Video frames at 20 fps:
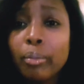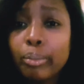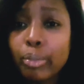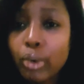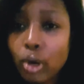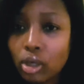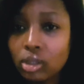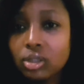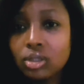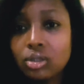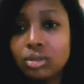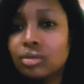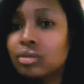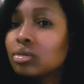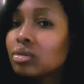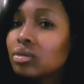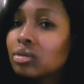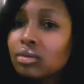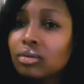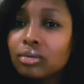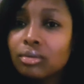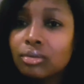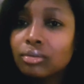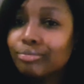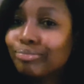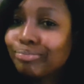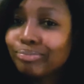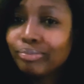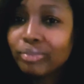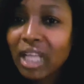But
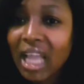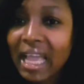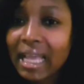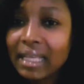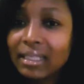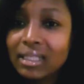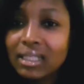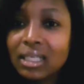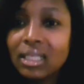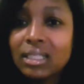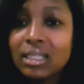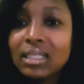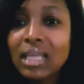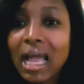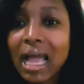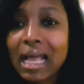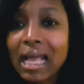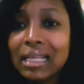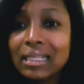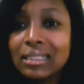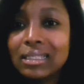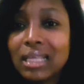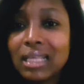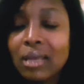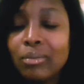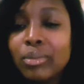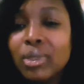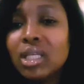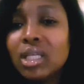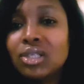I see it as a
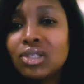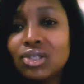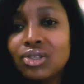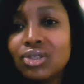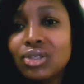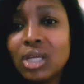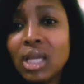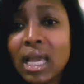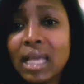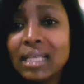ministry.